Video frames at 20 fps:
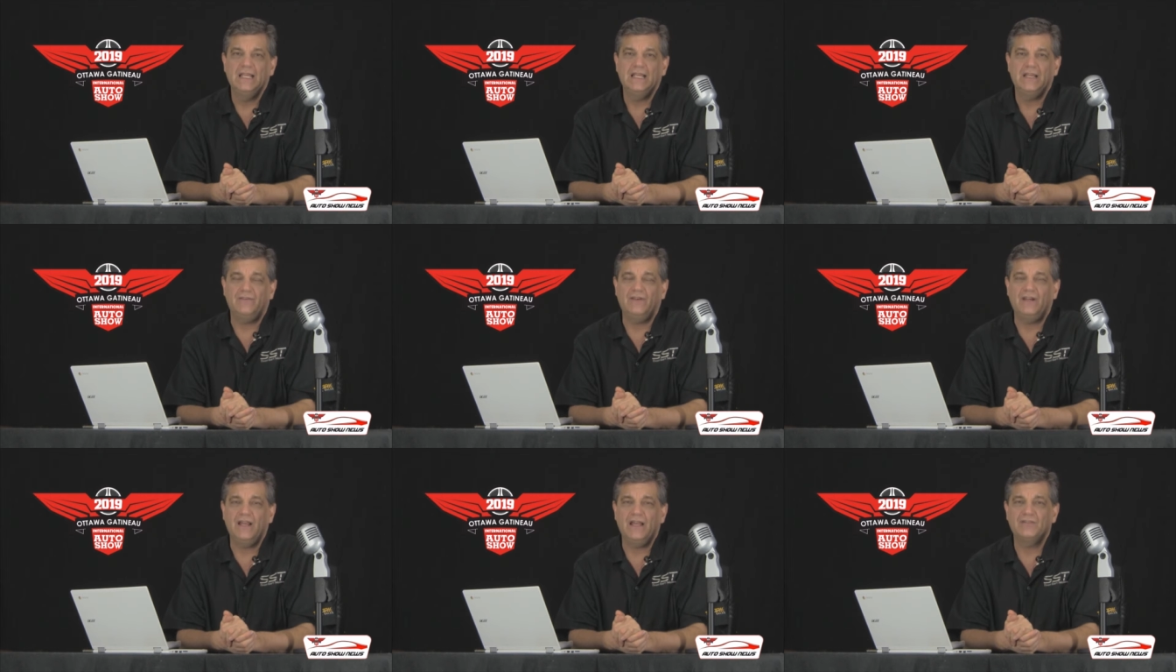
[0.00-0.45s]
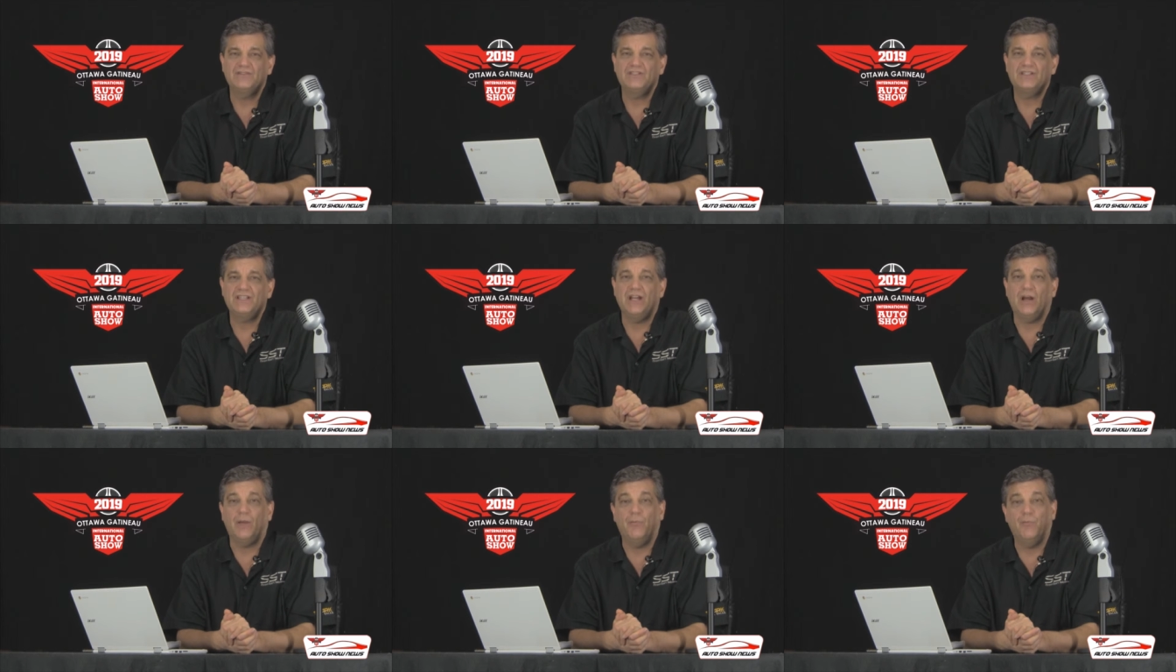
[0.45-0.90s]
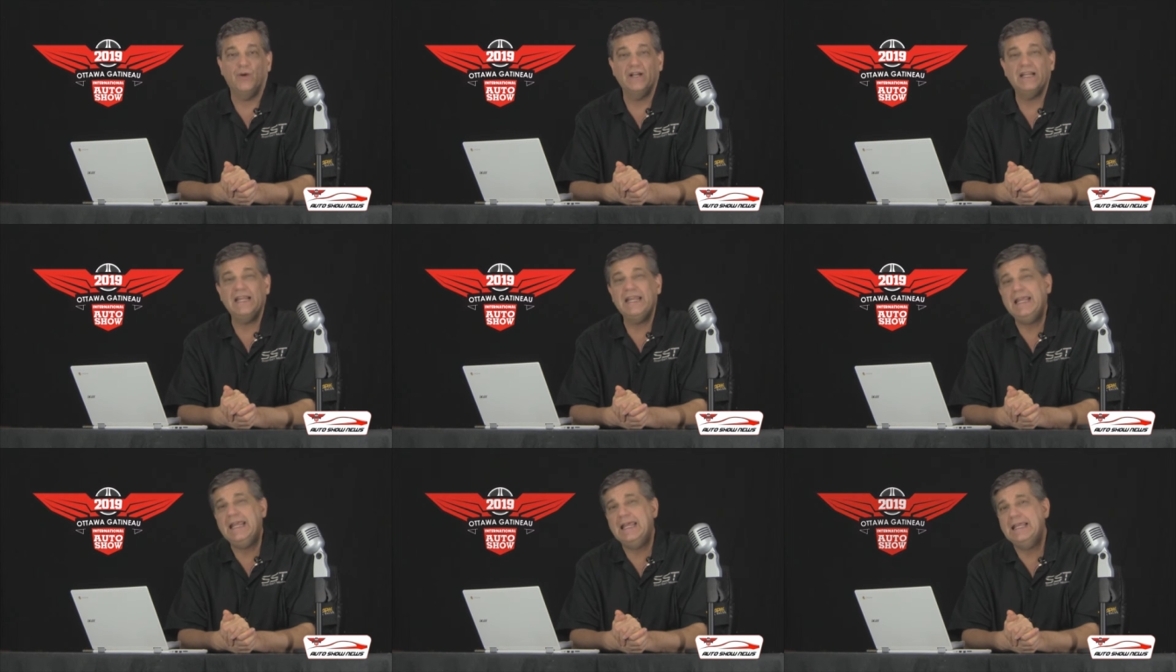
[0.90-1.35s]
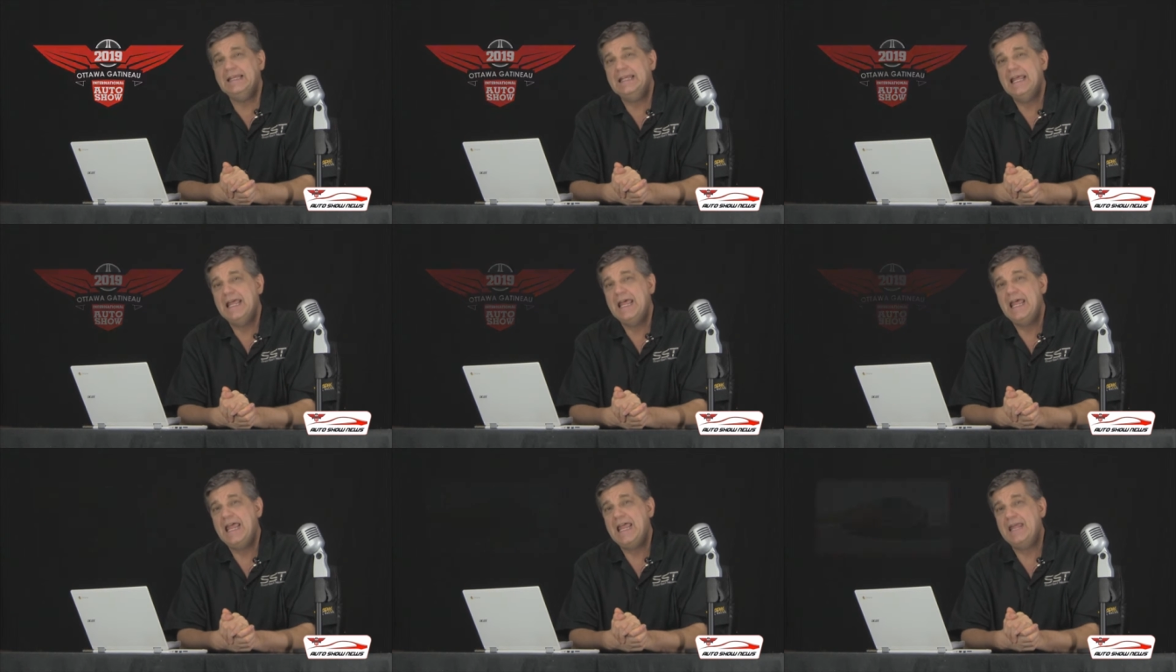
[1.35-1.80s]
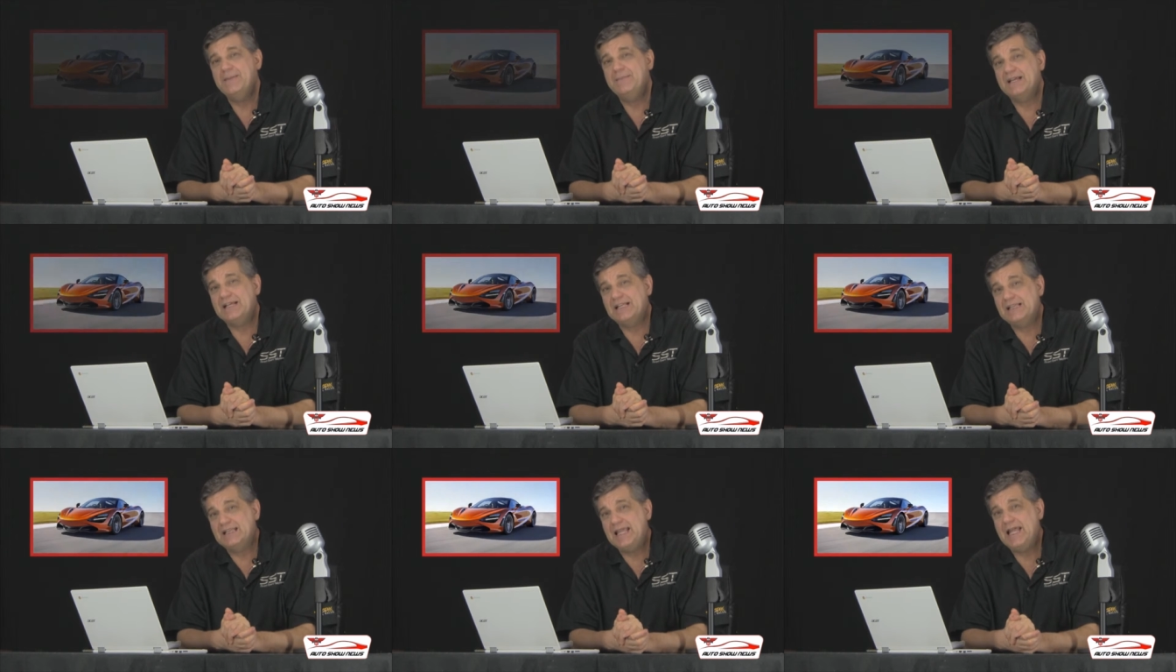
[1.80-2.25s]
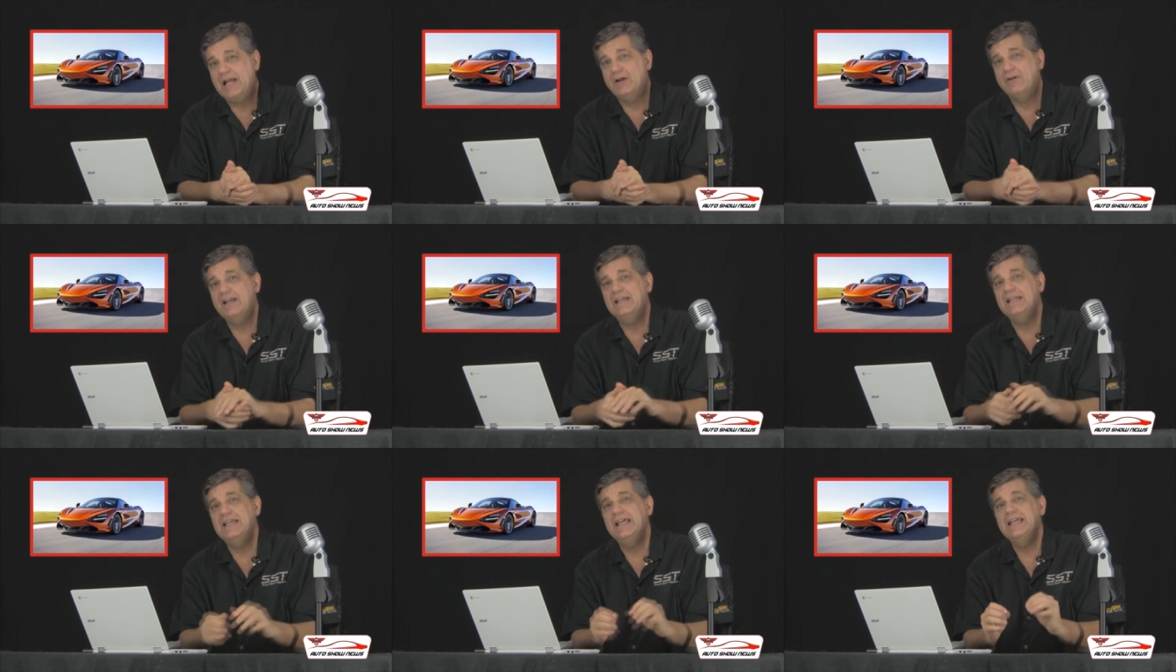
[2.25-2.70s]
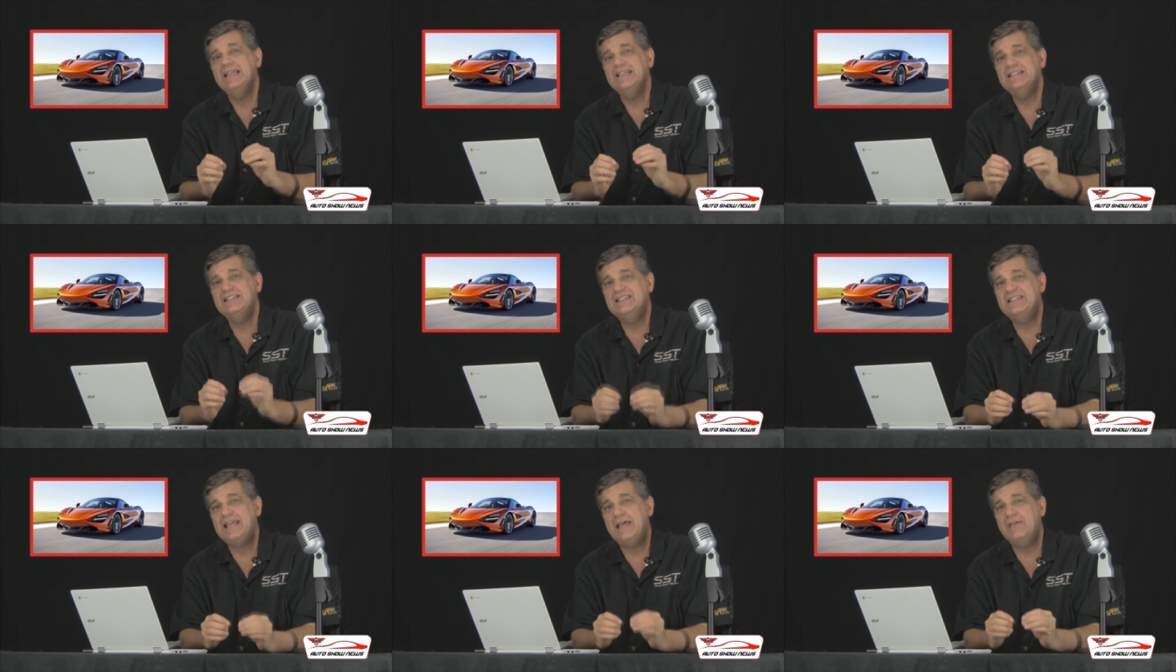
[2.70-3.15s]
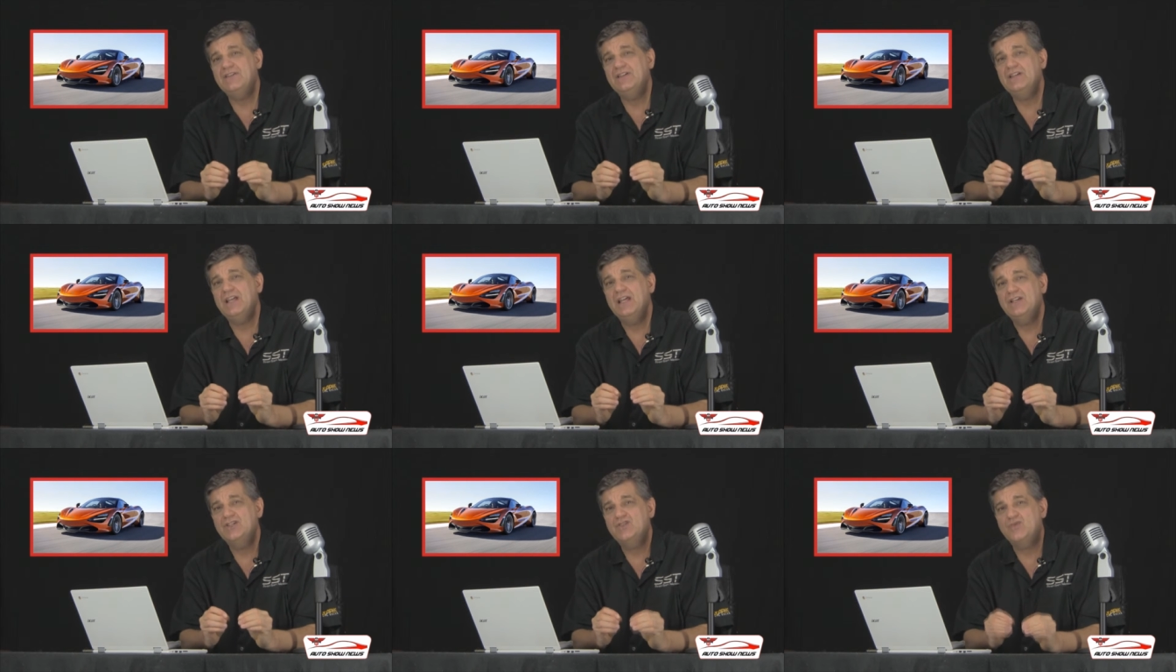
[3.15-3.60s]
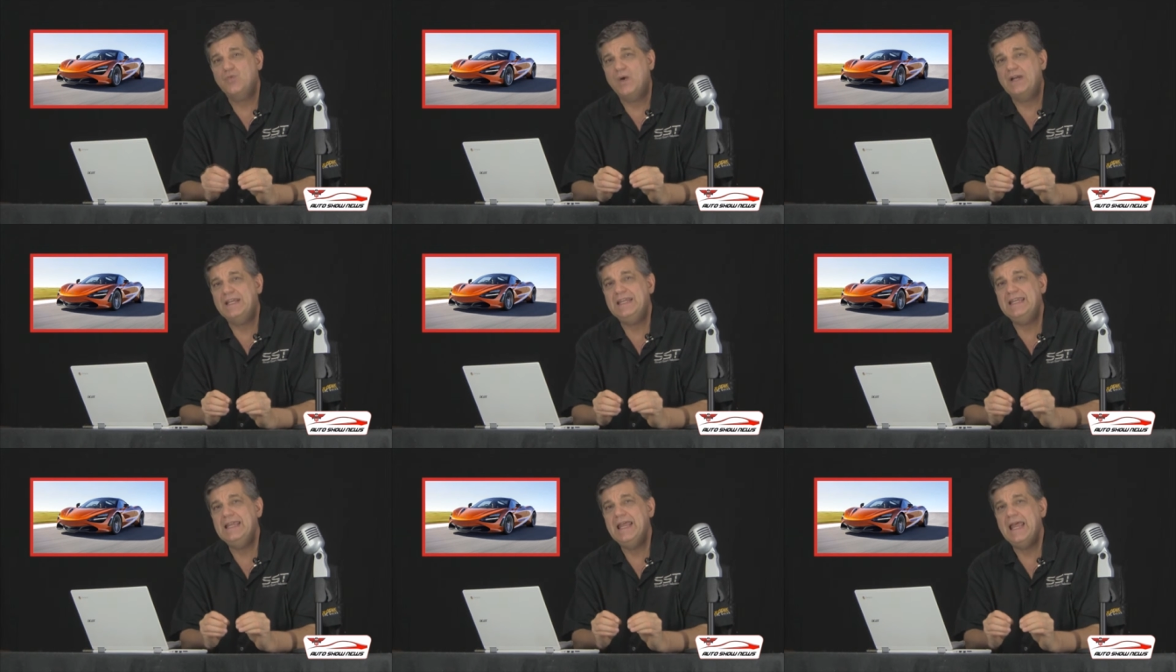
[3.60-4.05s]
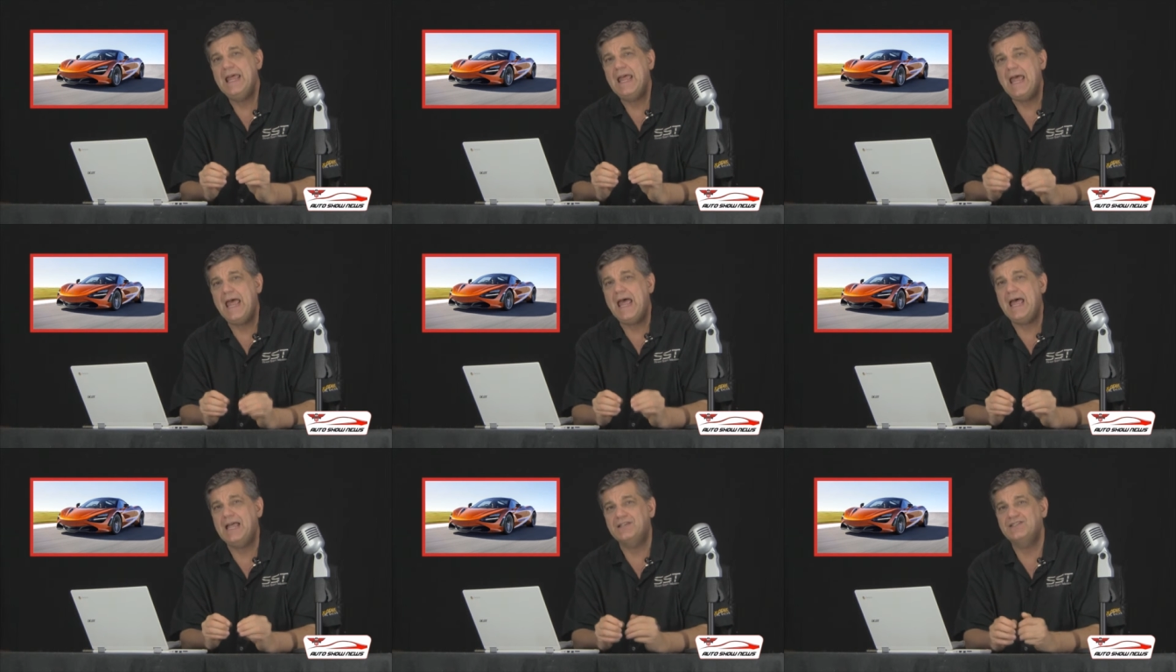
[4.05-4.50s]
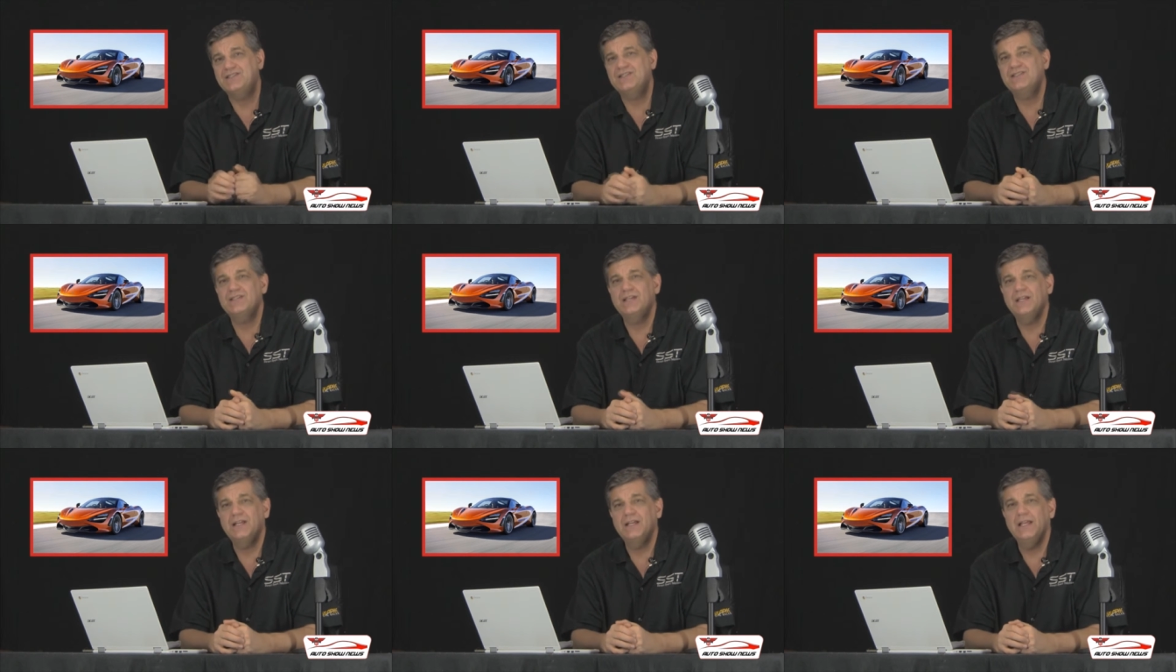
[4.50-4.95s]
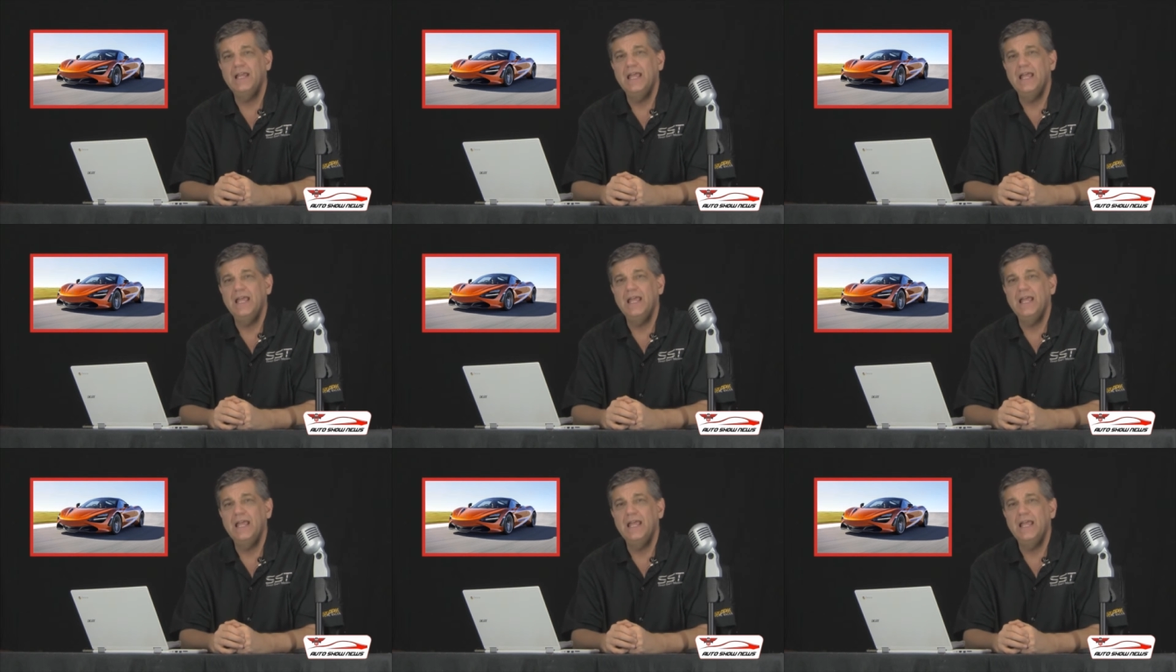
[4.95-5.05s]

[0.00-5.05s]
have announced they are bringing in a McLaren 720S.